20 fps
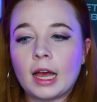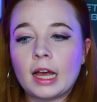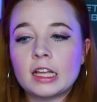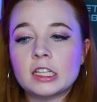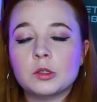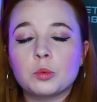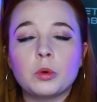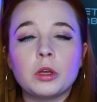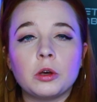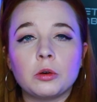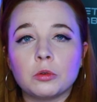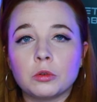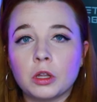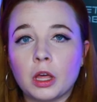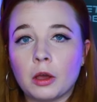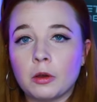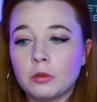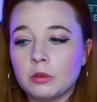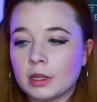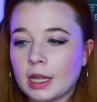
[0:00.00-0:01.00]
As we all
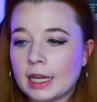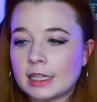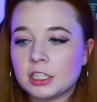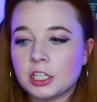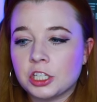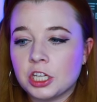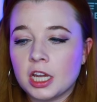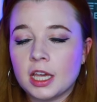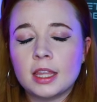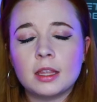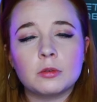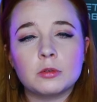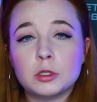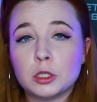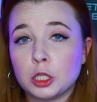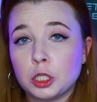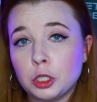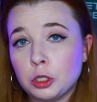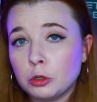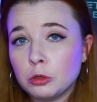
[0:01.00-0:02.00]
know, last year there was
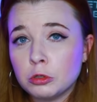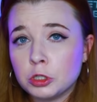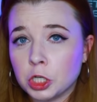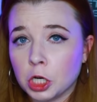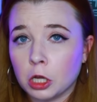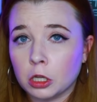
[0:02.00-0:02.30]
a huge